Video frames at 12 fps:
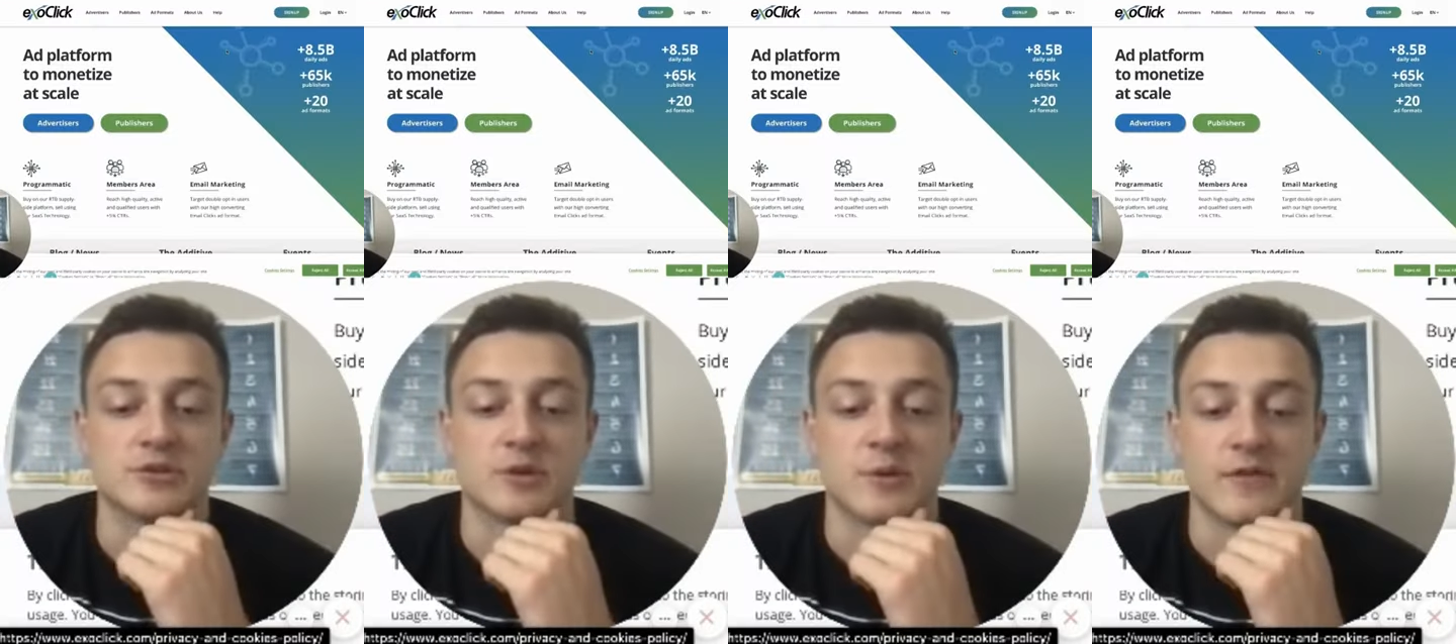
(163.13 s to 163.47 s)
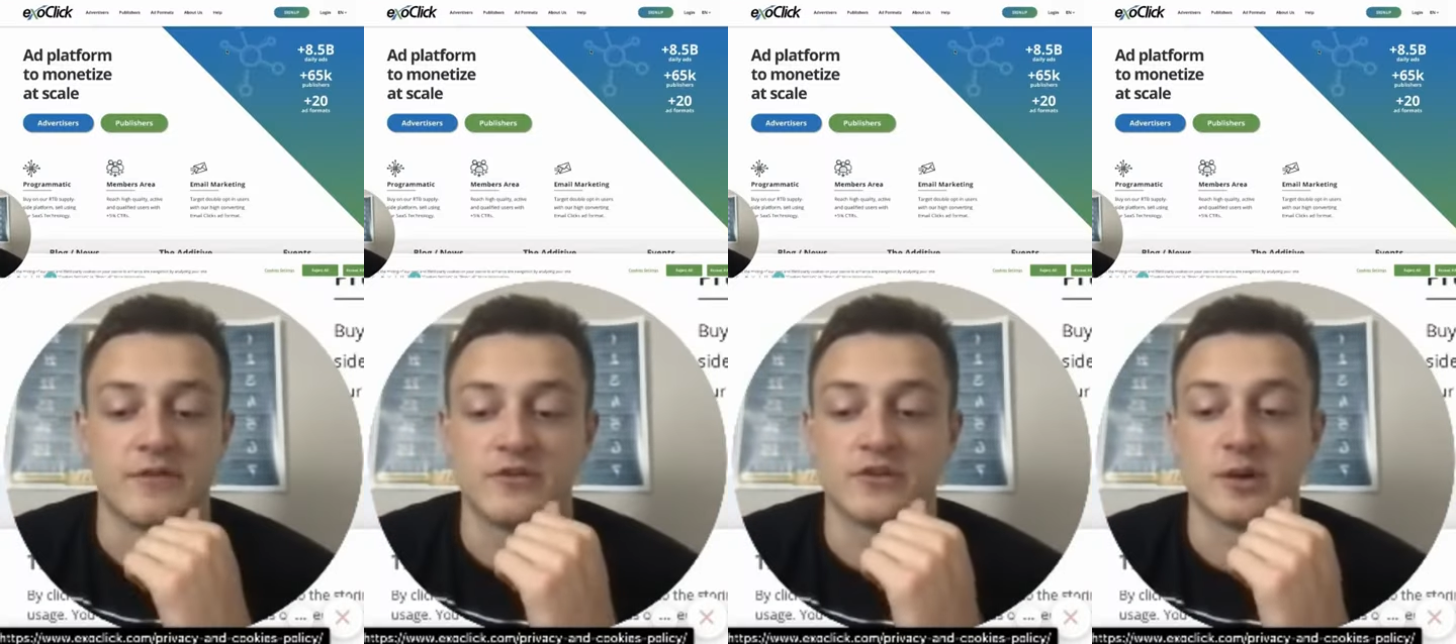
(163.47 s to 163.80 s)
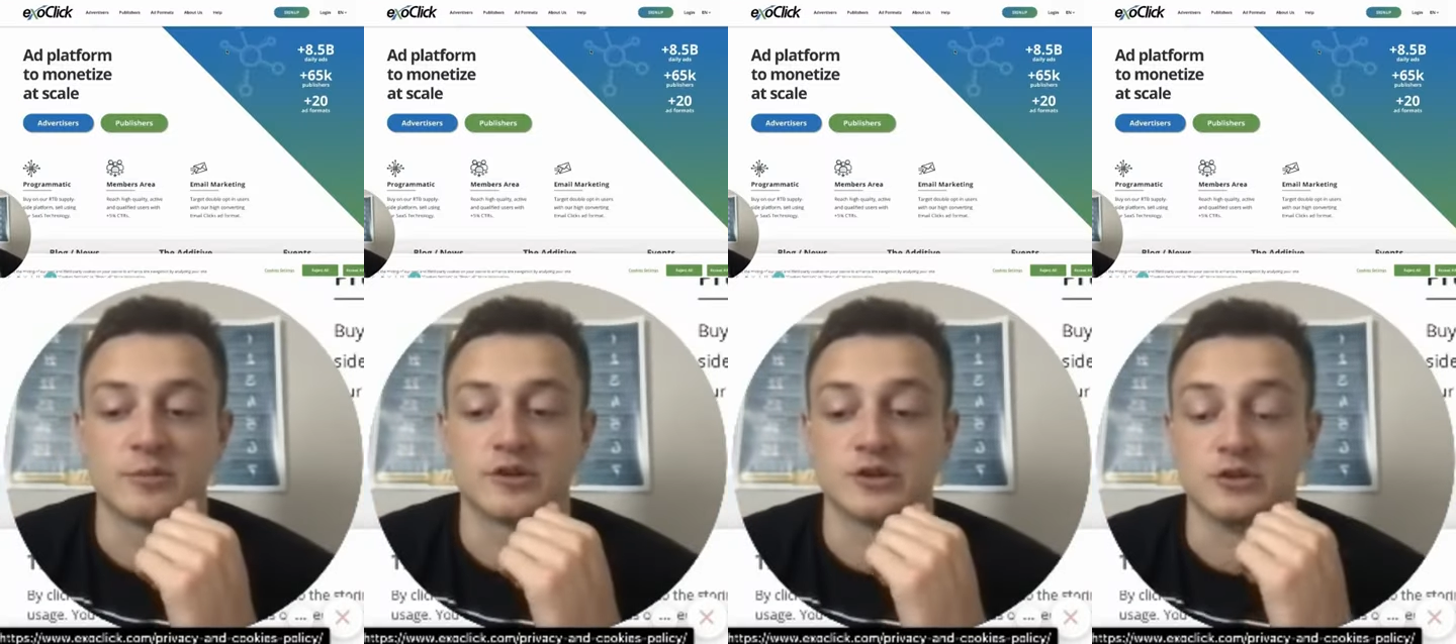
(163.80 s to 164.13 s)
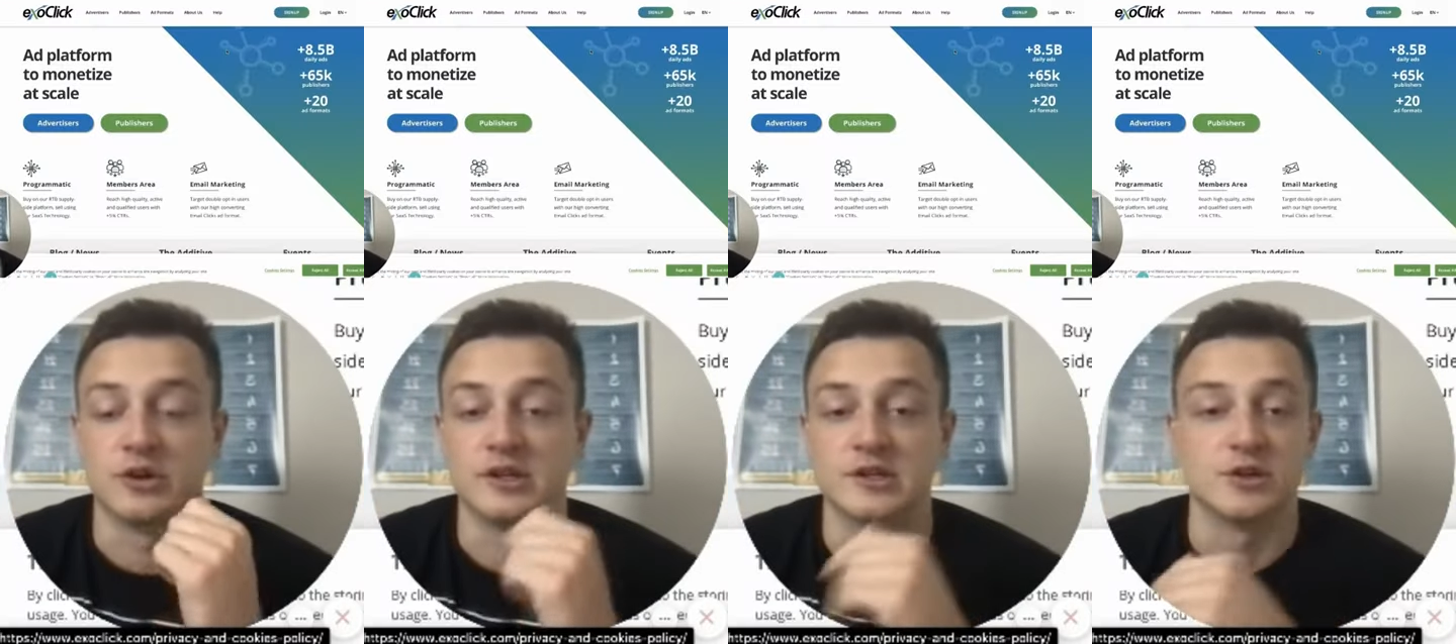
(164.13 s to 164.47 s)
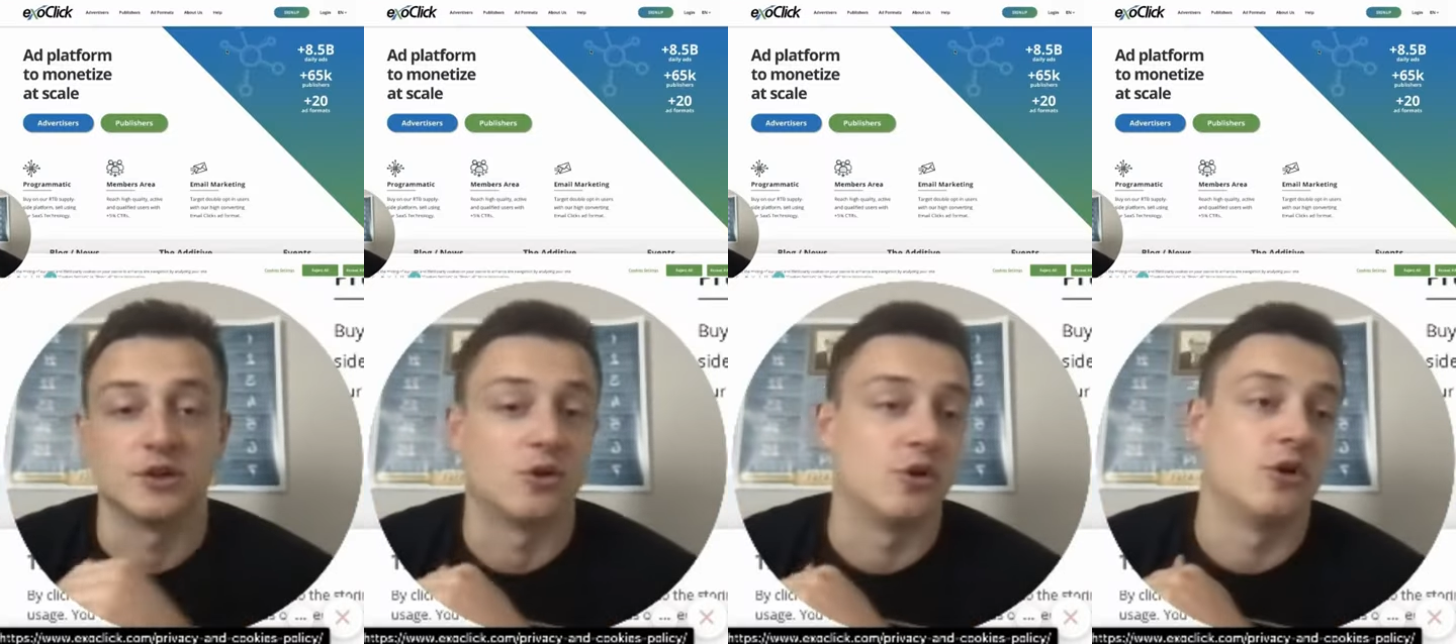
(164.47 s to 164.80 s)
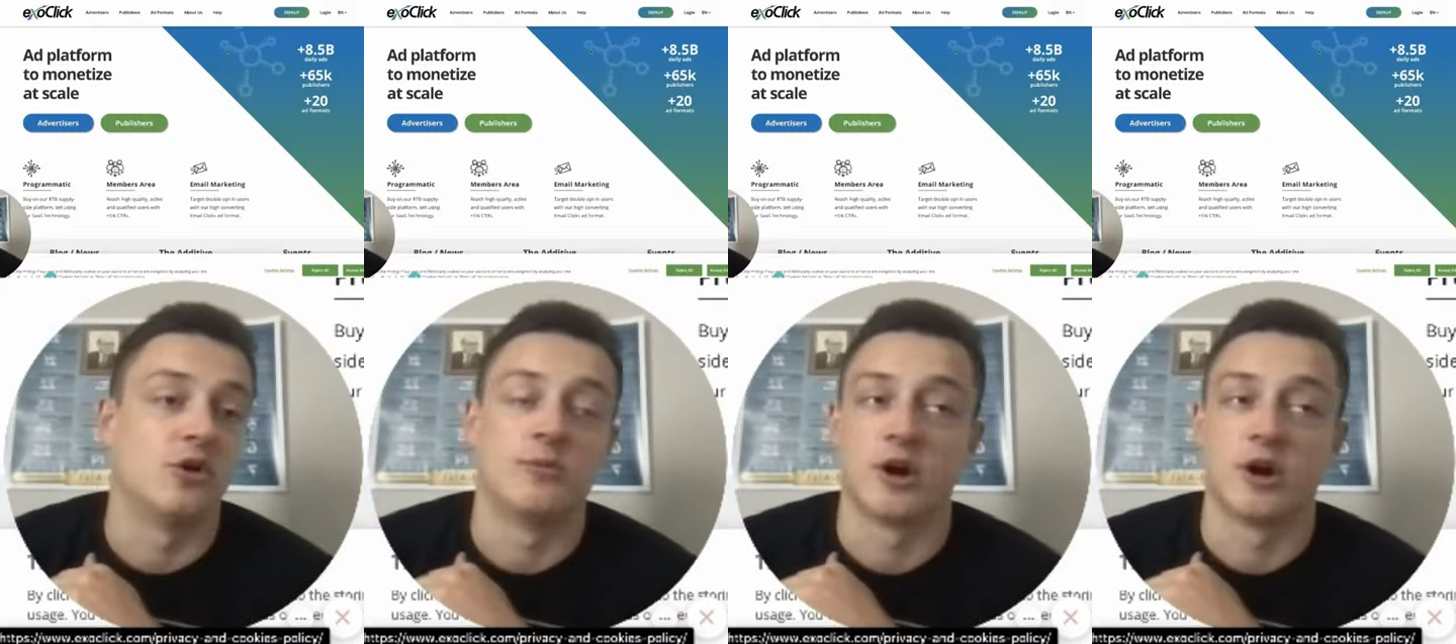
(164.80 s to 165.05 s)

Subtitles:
is one of my favorite opportunities in the whole